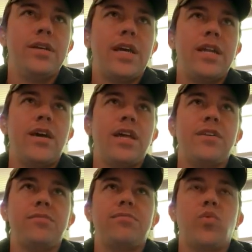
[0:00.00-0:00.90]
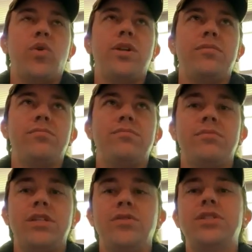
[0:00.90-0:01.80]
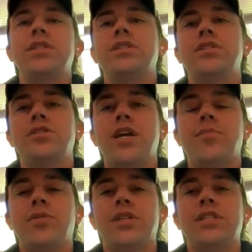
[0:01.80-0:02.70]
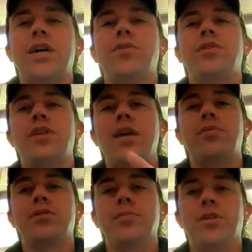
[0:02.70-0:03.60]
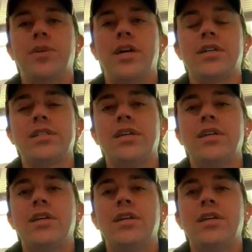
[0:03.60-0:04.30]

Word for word: And now that one that you sent to your neighbor is now in your neighbor's mailbox.